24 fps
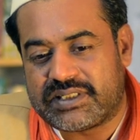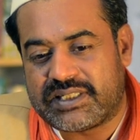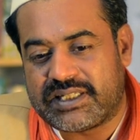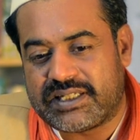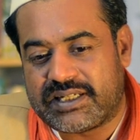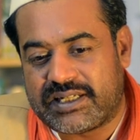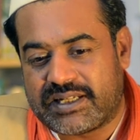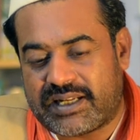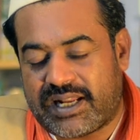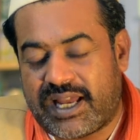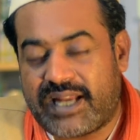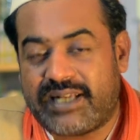
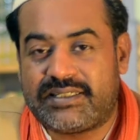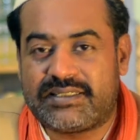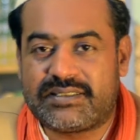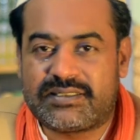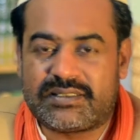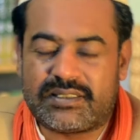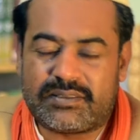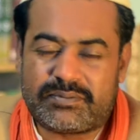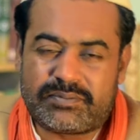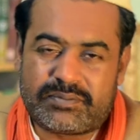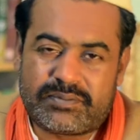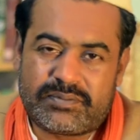
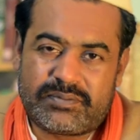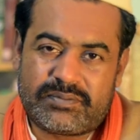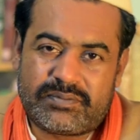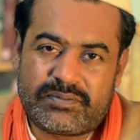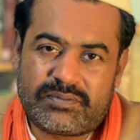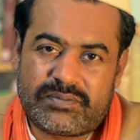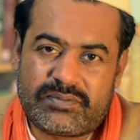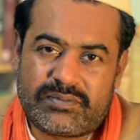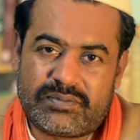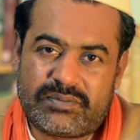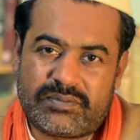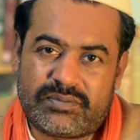lights up
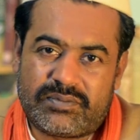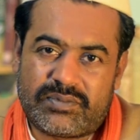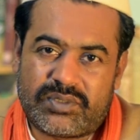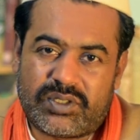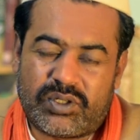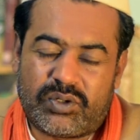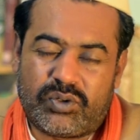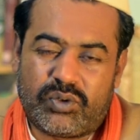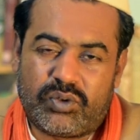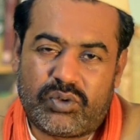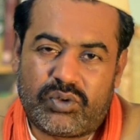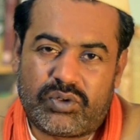
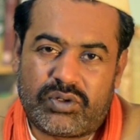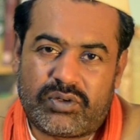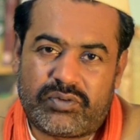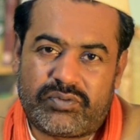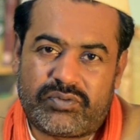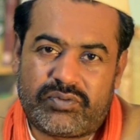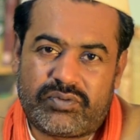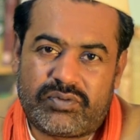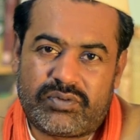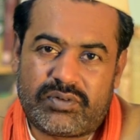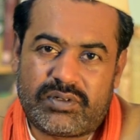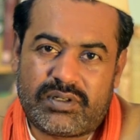the whole of
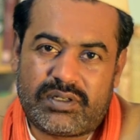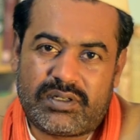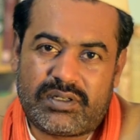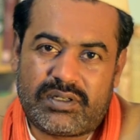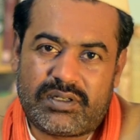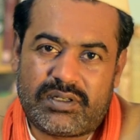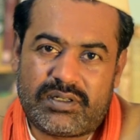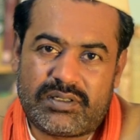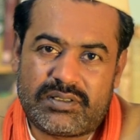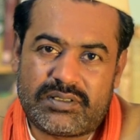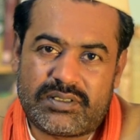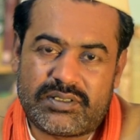
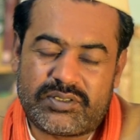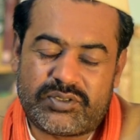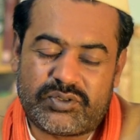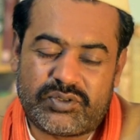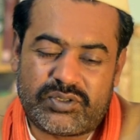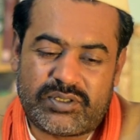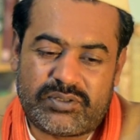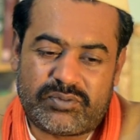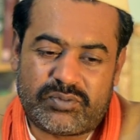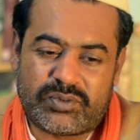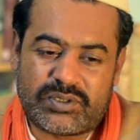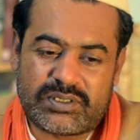the
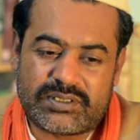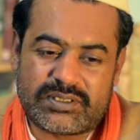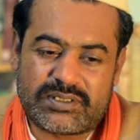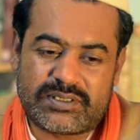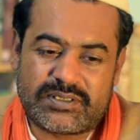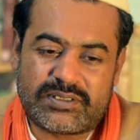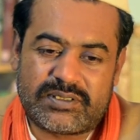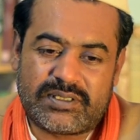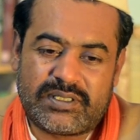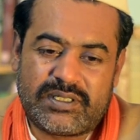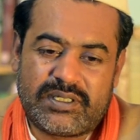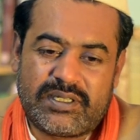
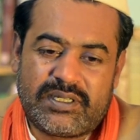universe.